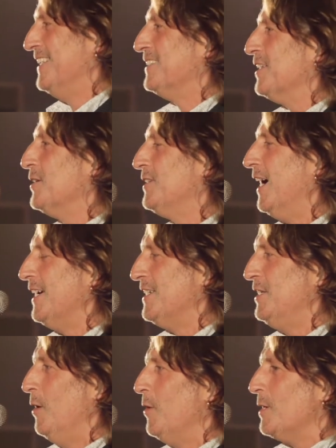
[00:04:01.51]
So da,
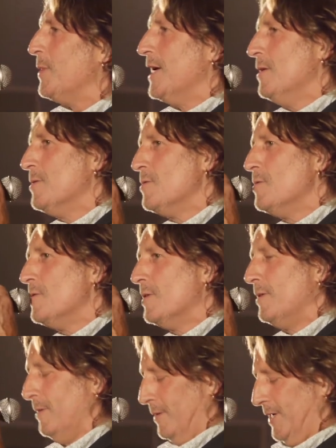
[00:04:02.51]
you don't want to be
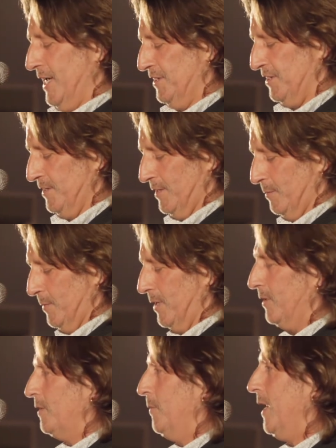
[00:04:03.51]
kissing them,
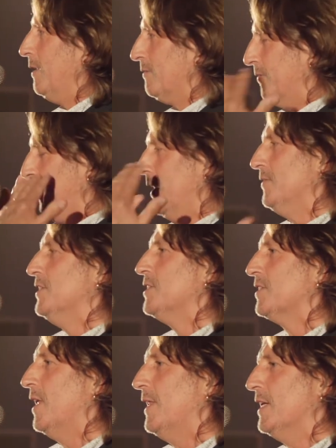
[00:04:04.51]
but about five
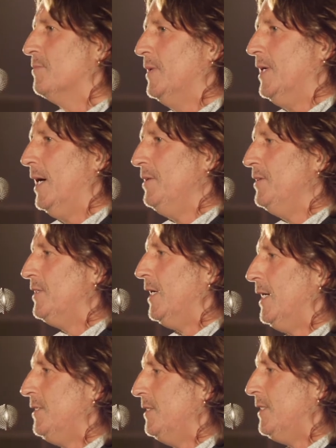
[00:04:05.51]
inches like that. But
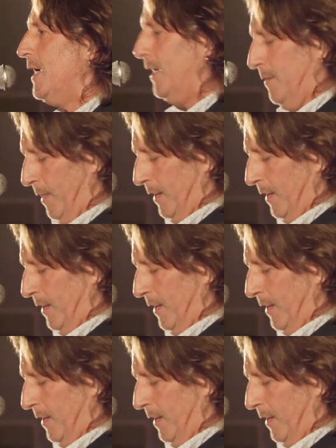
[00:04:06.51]
da da da.